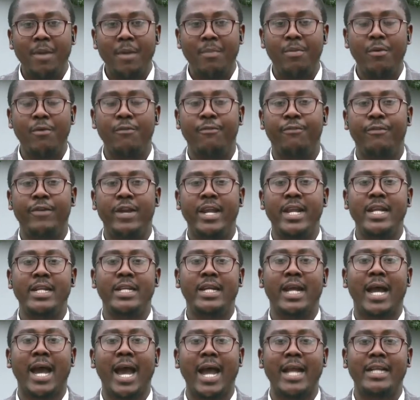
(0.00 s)
people
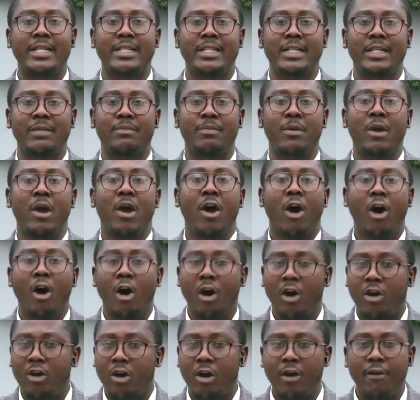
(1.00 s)
fleeing the hardship
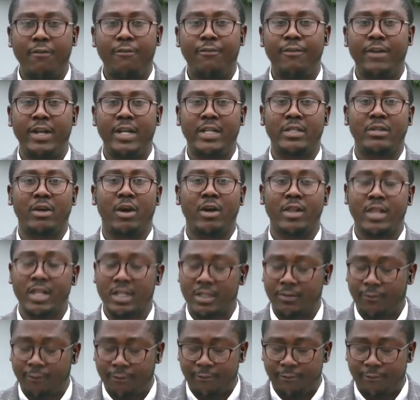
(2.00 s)
or conflict or the,